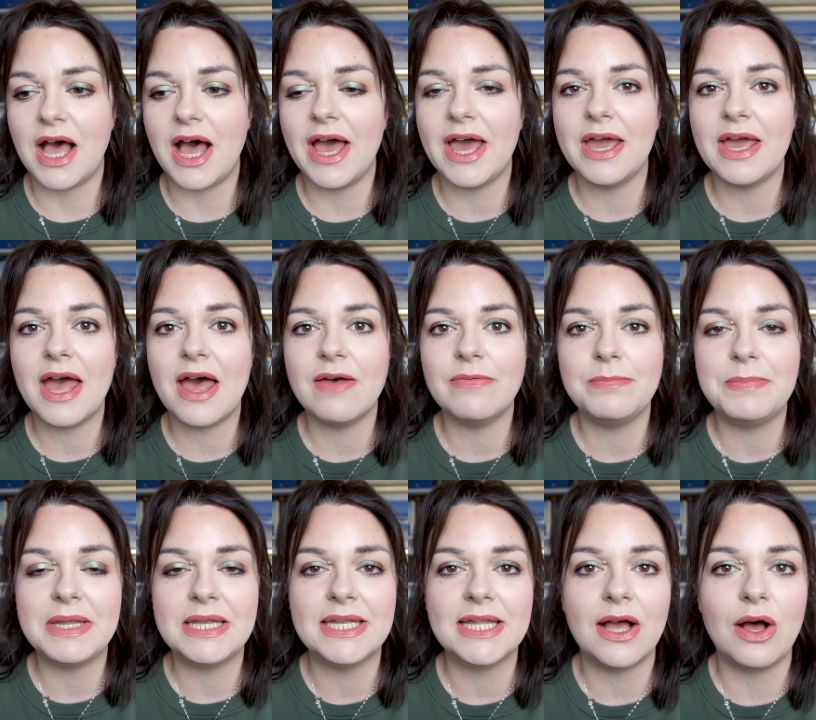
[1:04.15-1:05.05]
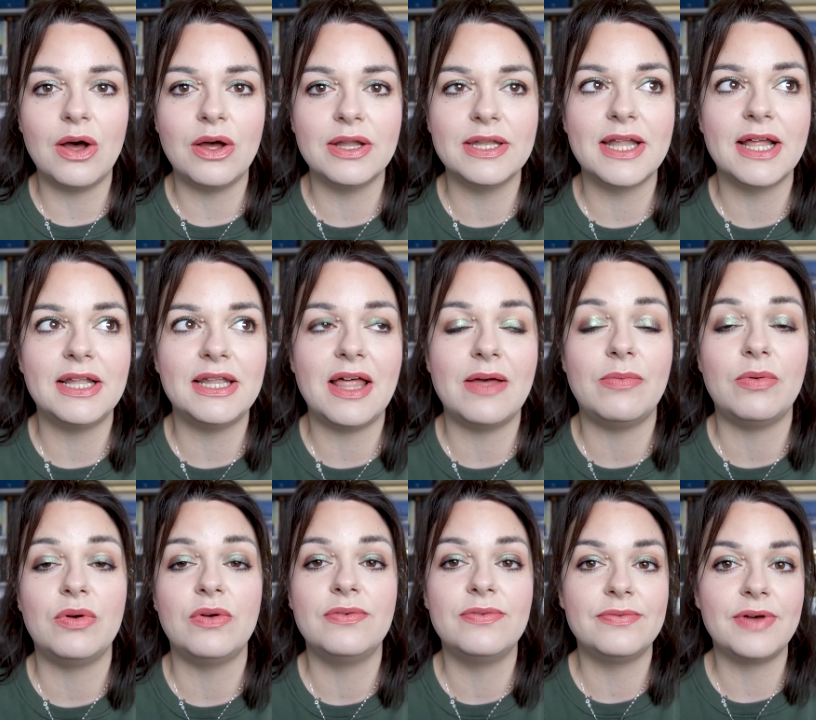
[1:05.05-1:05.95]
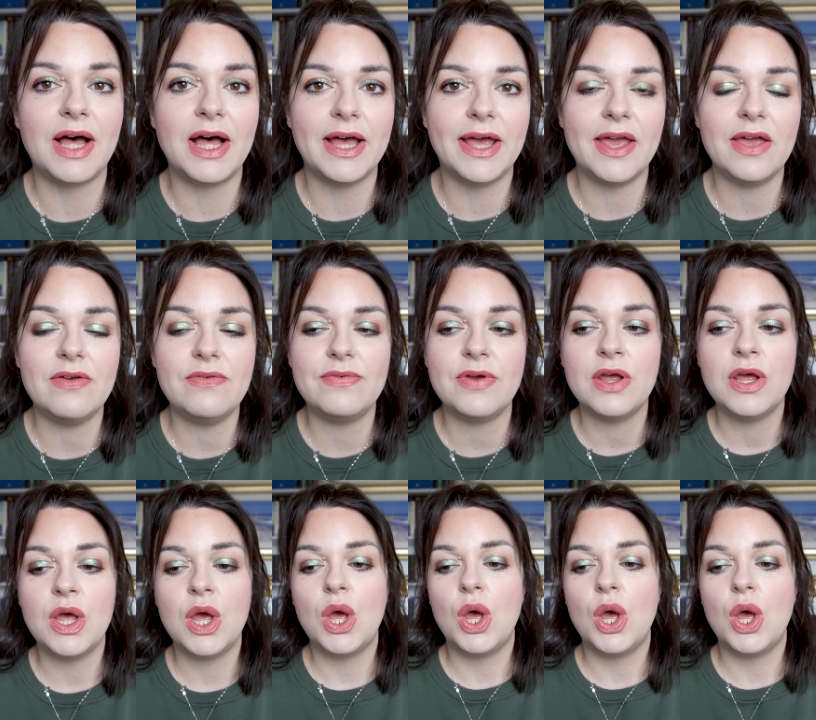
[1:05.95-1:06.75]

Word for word: I have been on level 5